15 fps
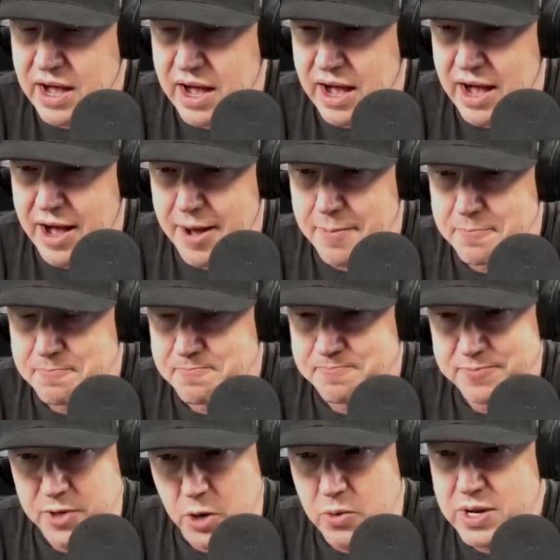
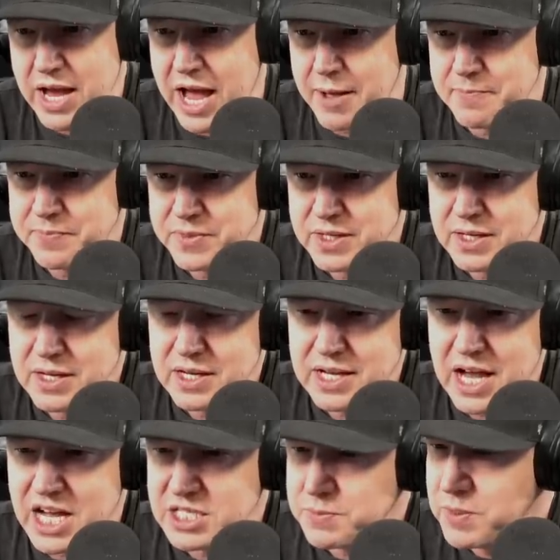Um, okay.
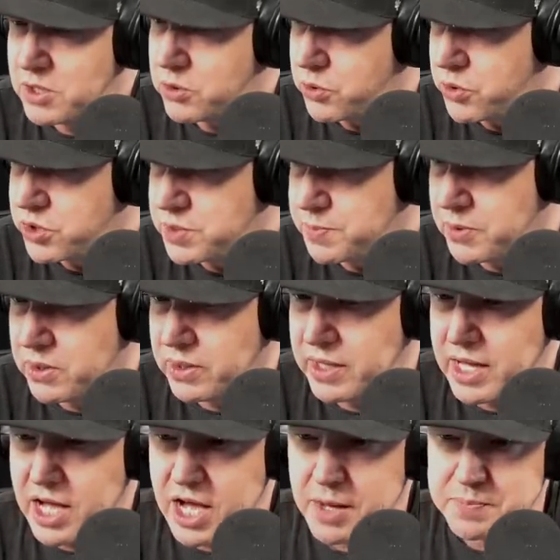Cosmic
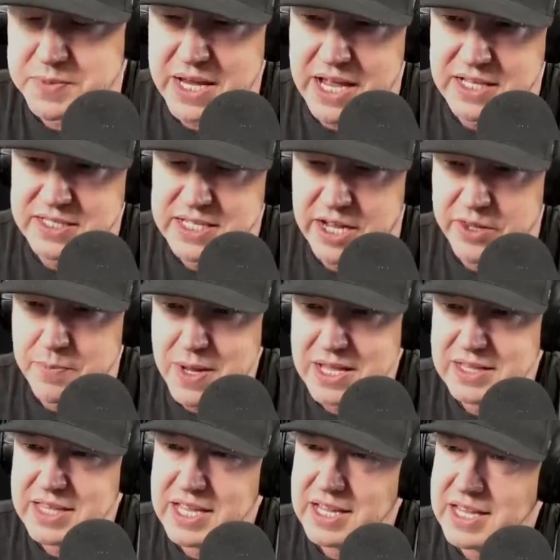Crucible updates. Now, the
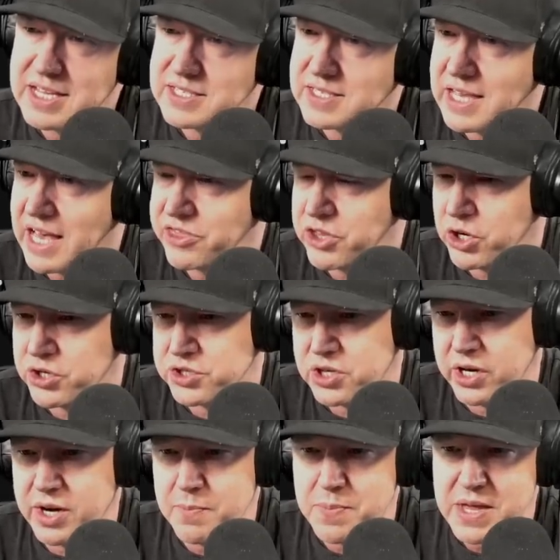main thing is that there's
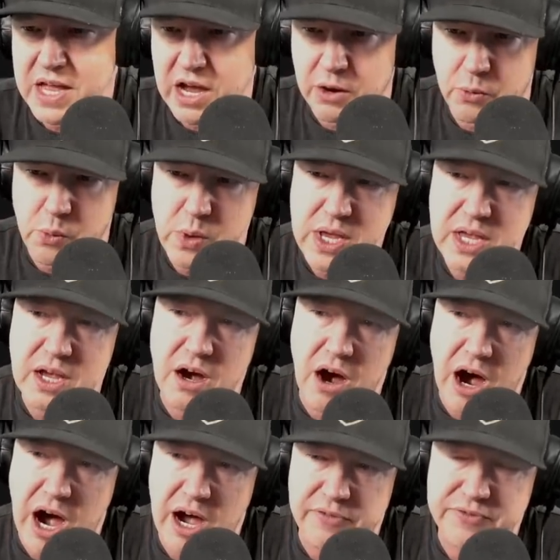going to be a week
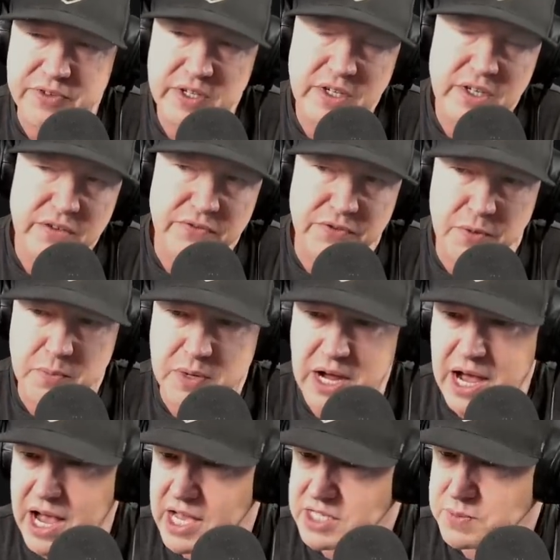off from
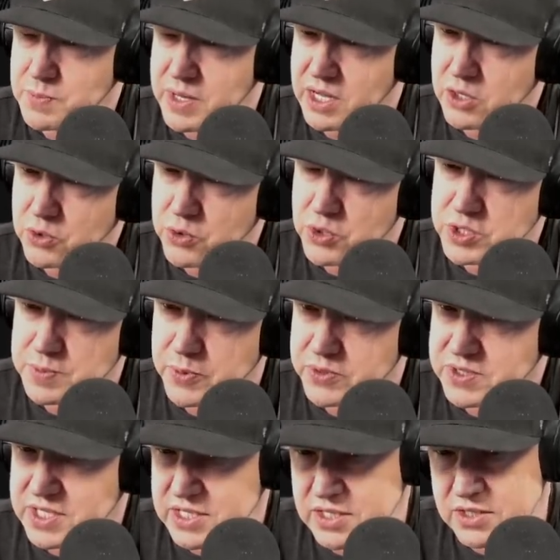Cosmic Crucible.
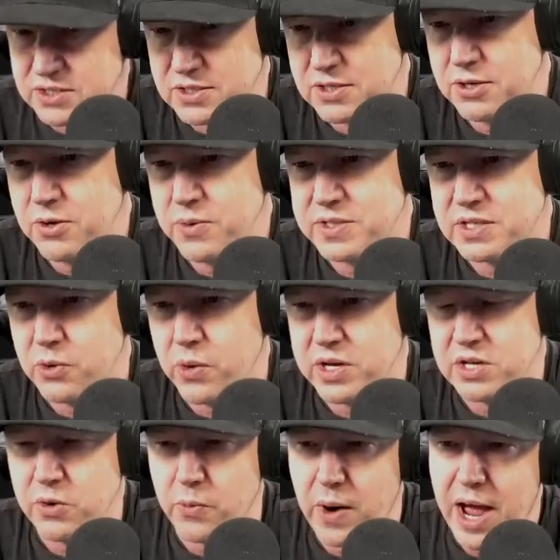Season 2 is
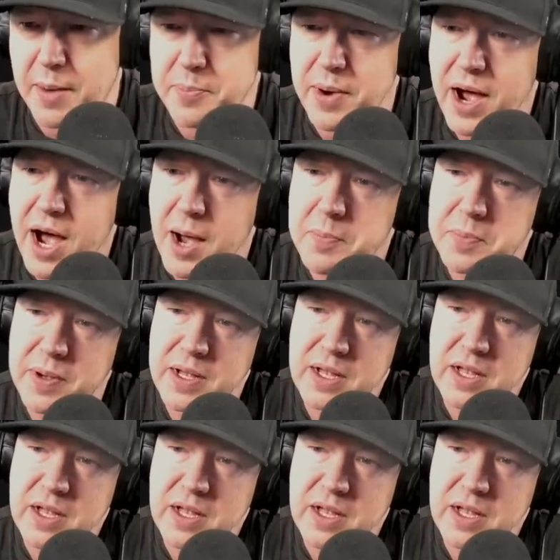going to wrap up.